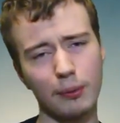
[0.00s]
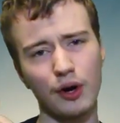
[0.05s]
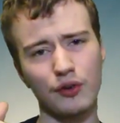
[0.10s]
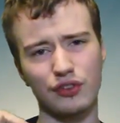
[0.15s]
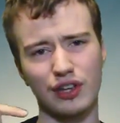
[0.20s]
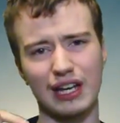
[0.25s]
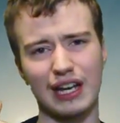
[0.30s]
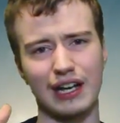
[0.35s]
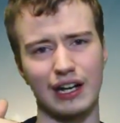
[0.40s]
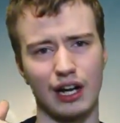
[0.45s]

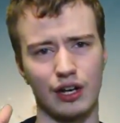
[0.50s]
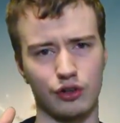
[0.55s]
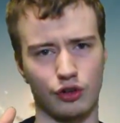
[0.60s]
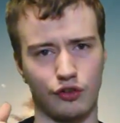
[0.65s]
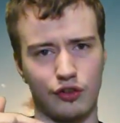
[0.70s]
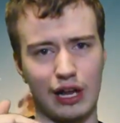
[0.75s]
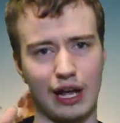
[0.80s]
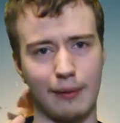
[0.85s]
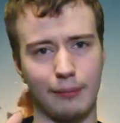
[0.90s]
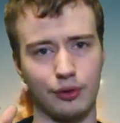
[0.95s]
mostly in
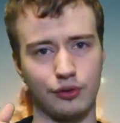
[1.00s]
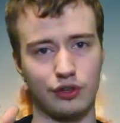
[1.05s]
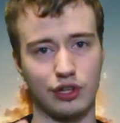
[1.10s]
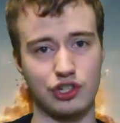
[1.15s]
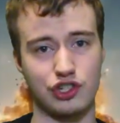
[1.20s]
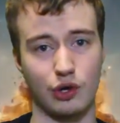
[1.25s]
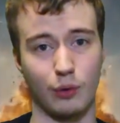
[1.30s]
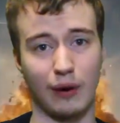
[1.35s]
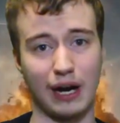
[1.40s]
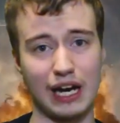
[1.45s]
understandable
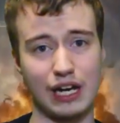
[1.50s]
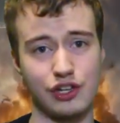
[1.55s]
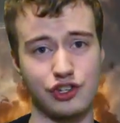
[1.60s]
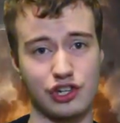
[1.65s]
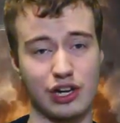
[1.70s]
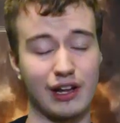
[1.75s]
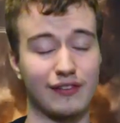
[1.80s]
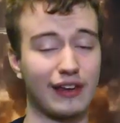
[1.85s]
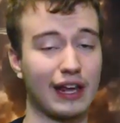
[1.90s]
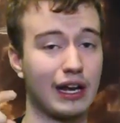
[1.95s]

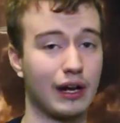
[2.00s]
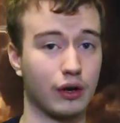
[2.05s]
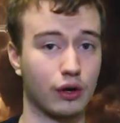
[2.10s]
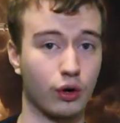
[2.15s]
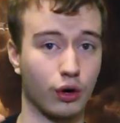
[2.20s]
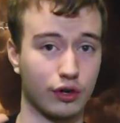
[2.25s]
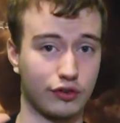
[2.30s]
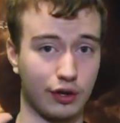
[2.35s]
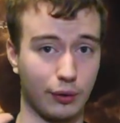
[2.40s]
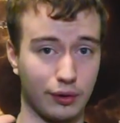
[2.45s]
situations, and of
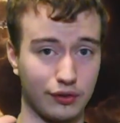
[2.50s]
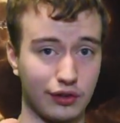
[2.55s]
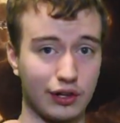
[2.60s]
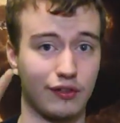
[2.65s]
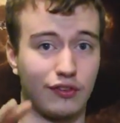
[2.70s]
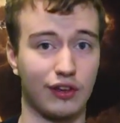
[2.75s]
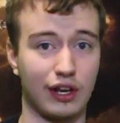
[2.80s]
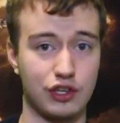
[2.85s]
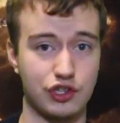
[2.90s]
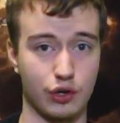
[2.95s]
course it was in
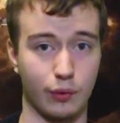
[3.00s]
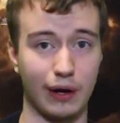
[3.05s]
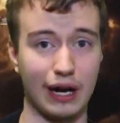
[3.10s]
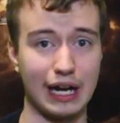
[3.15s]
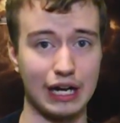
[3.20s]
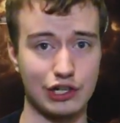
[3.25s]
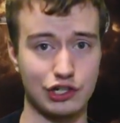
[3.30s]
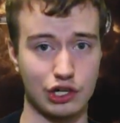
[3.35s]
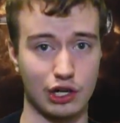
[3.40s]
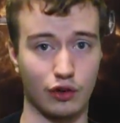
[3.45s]

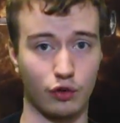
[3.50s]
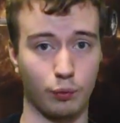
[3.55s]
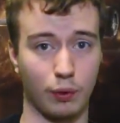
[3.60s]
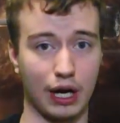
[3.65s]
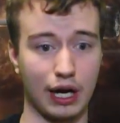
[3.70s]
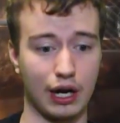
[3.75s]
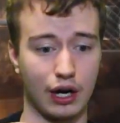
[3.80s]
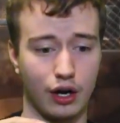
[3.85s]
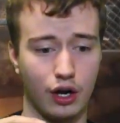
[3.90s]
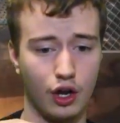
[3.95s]
situations
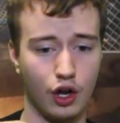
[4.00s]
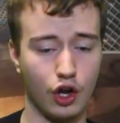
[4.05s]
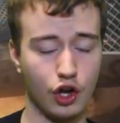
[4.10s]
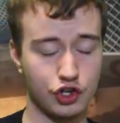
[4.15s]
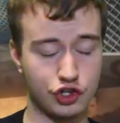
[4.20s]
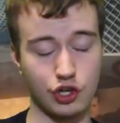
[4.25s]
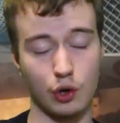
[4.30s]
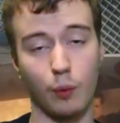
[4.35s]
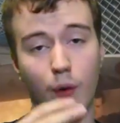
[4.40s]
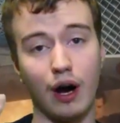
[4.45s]
where
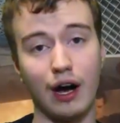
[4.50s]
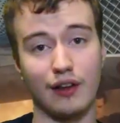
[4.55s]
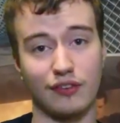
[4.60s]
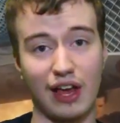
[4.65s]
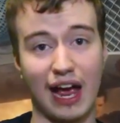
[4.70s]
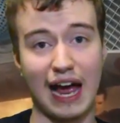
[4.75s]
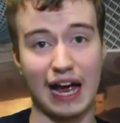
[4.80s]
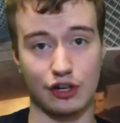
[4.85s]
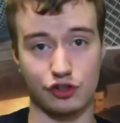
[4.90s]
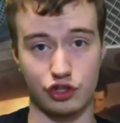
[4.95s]
she was
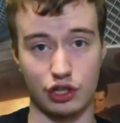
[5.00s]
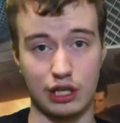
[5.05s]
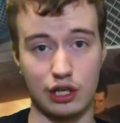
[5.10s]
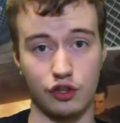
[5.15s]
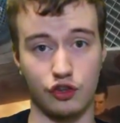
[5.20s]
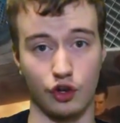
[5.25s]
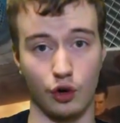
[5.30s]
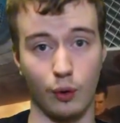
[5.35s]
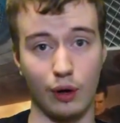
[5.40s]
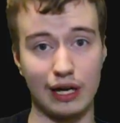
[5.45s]
actually
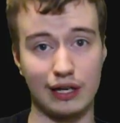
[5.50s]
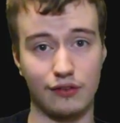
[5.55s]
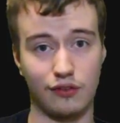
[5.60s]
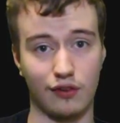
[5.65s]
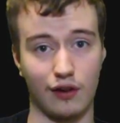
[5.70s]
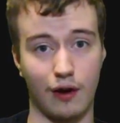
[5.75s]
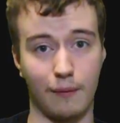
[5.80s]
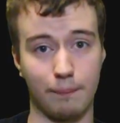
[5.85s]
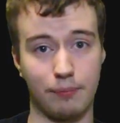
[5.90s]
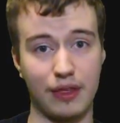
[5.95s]
doing
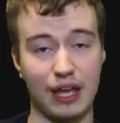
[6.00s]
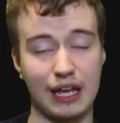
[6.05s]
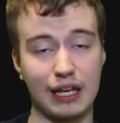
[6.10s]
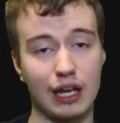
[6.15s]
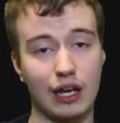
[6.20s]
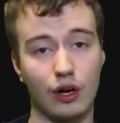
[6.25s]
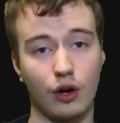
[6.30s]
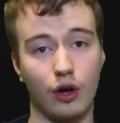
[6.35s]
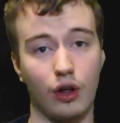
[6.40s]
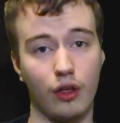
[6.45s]
something
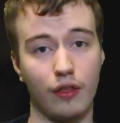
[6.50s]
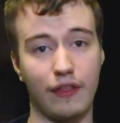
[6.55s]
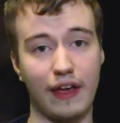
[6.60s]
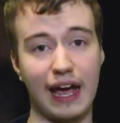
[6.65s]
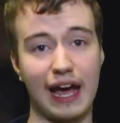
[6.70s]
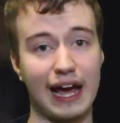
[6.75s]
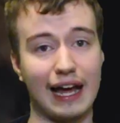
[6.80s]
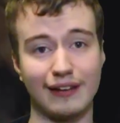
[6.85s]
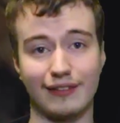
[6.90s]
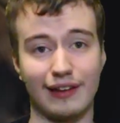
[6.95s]
and all
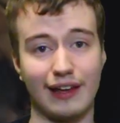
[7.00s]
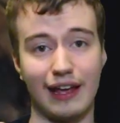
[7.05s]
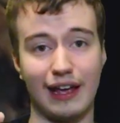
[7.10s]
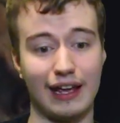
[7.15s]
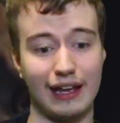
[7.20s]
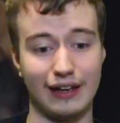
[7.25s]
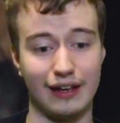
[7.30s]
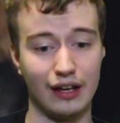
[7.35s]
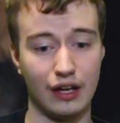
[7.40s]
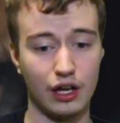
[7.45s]
that,
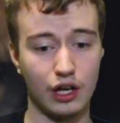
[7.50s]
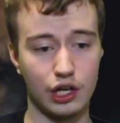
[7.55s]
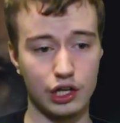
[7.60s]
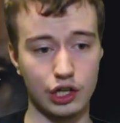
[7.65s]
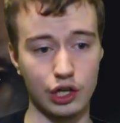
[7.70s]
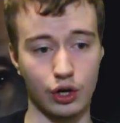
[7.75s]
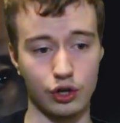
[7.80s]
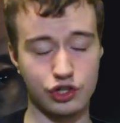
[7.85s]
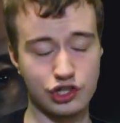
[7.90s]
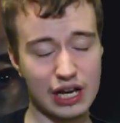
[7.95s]
and,
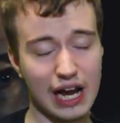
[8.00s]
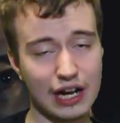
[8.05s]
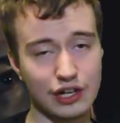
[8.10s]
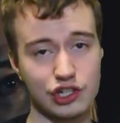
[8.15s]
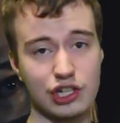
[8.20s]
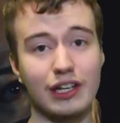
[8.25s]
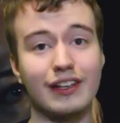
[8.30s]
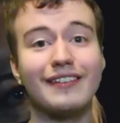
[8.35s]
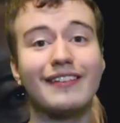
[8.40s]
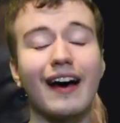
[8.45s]
you know, she
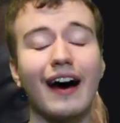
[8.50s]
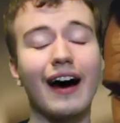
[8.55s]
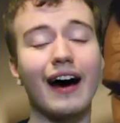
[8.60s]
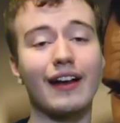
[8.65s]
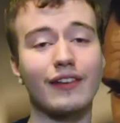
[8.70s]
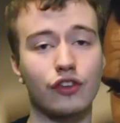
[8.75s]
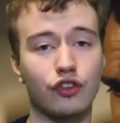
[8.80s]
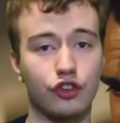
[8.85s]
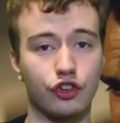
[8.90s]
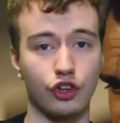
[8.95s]
actually
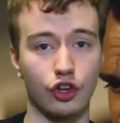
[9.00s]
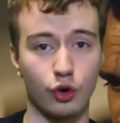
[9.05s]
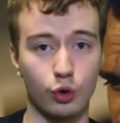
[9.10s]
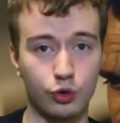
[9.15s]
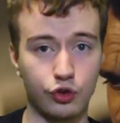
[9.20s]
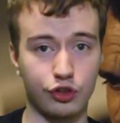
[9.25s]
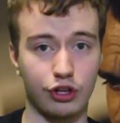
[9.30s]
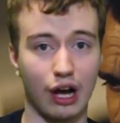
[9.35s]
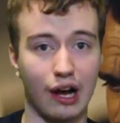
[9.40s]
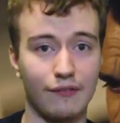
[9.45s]
does do
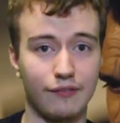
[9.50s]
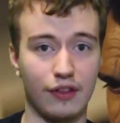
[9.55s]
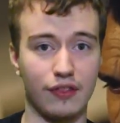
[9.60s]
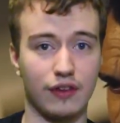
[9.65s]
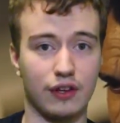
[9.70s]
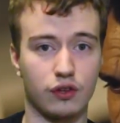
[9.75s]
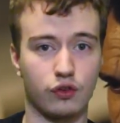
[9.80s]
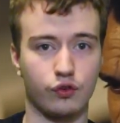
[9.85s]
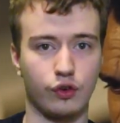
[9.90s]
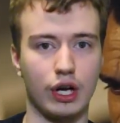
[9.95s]
stuff in
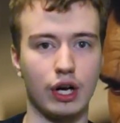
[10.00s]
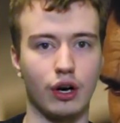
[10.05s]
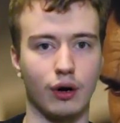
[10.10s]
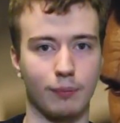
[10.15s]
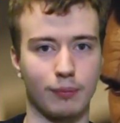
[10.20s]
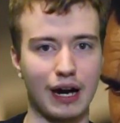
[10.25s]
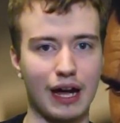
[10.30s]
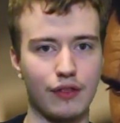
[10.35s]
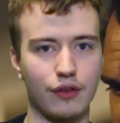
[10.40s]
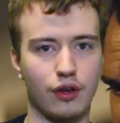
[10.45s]
this
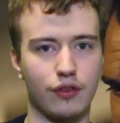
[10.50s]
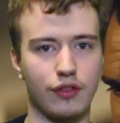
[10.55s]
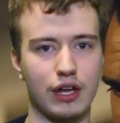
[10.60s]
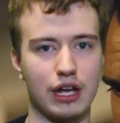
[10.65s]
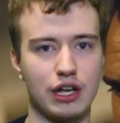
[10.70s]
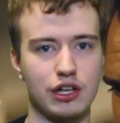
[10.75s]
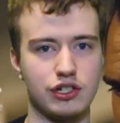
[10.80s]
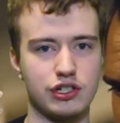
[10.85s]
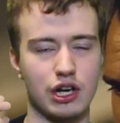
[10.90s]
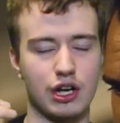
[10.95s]
film, rather
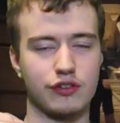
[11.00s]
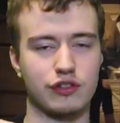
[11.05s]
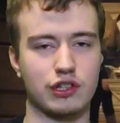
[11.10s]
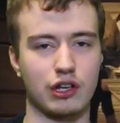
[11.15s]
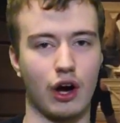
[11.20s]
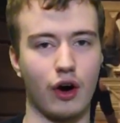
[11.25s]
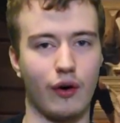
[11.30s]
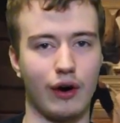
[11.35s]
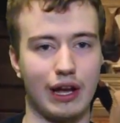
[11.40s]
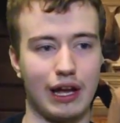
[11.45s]
than just
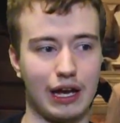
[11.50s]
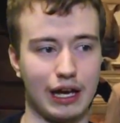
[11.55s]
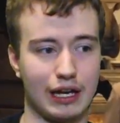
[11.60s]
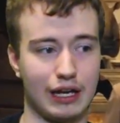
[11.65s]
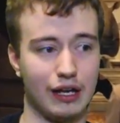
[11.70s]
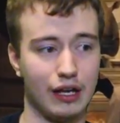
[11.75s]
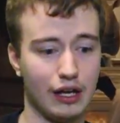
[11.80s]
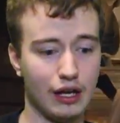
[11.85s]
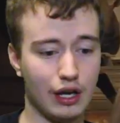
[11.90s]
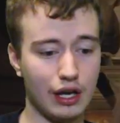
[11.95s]

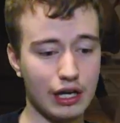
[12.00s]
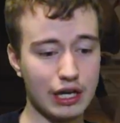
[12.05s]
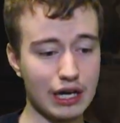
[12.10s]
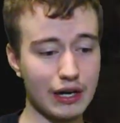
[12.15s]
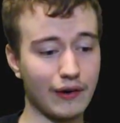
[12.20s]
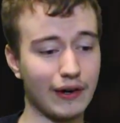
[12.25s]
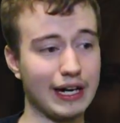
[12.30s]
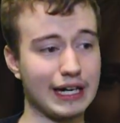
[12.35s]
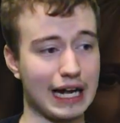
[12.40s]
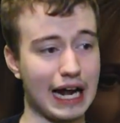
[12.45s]
going, you
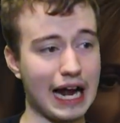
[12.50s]
know what,